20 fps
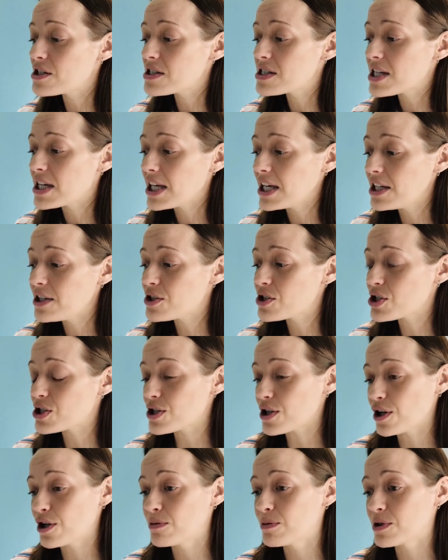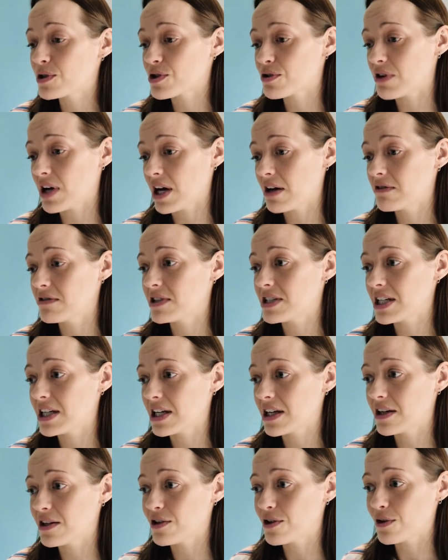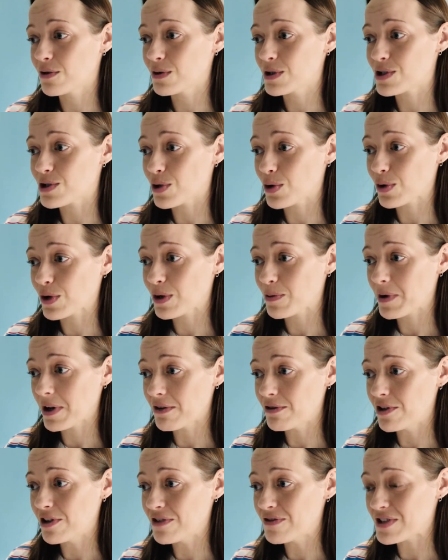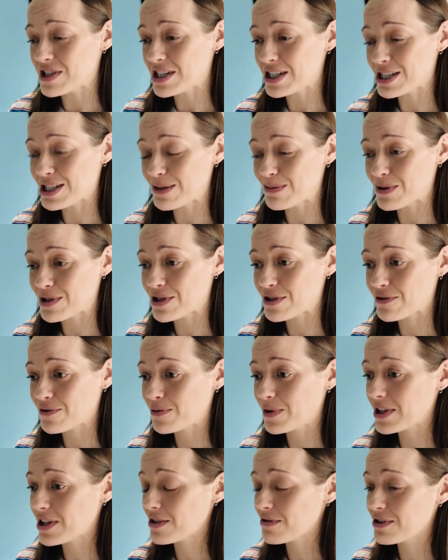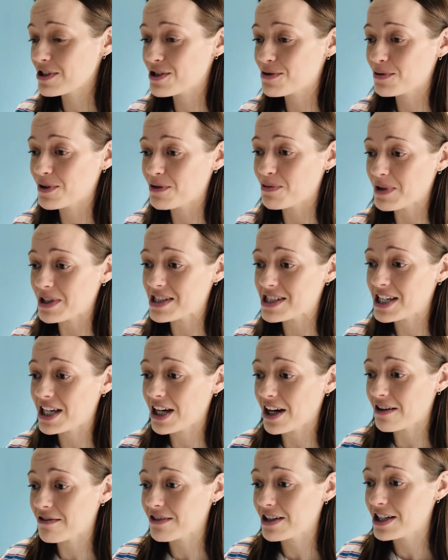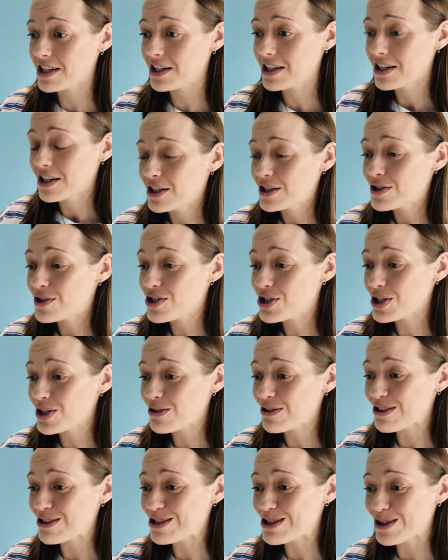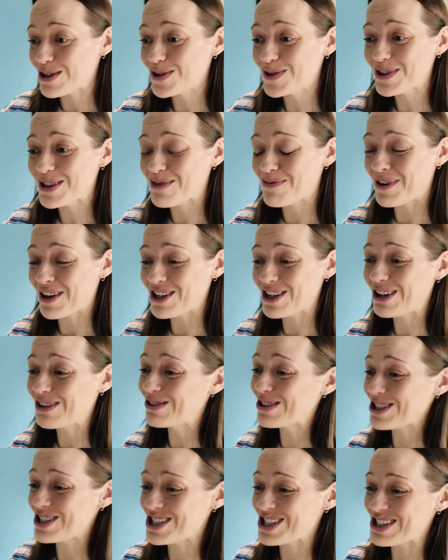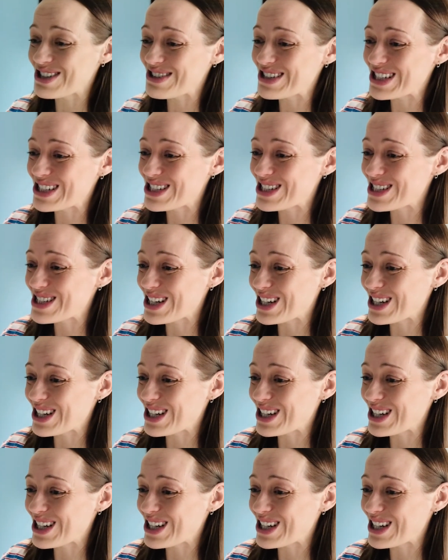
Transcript: teach so much grounding and always talk about nervous system stuff, whether it's with my TRE students, or with my yoga students,